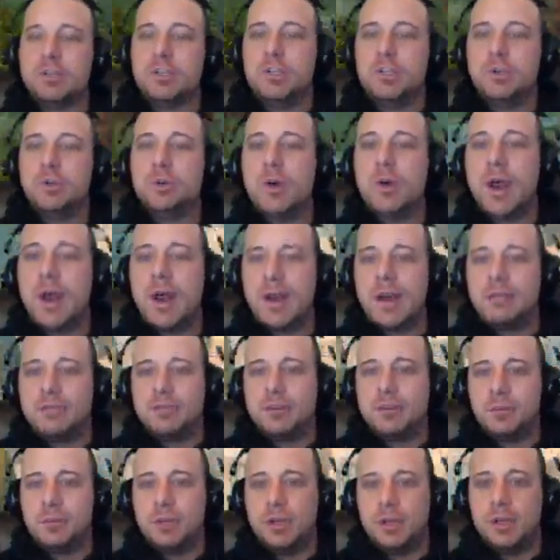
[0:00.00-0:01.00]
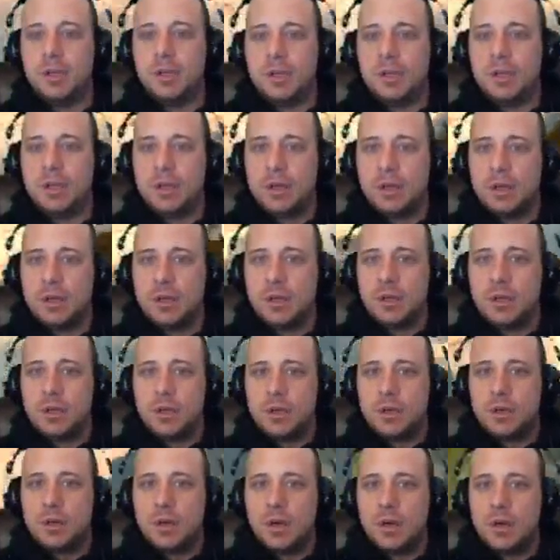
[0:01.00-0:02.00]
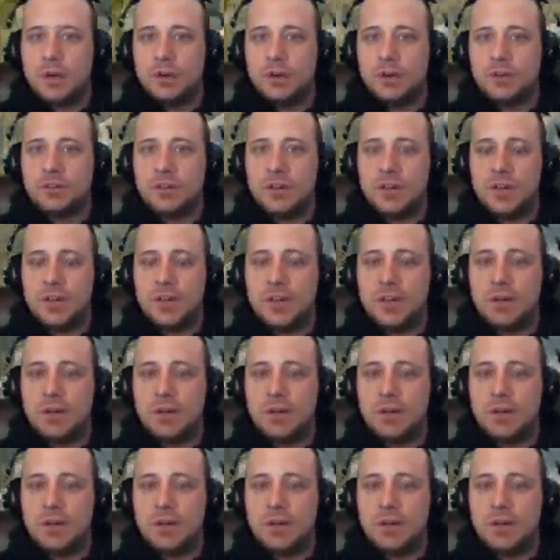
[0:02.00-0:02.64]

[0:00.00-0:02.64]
You have to be understanding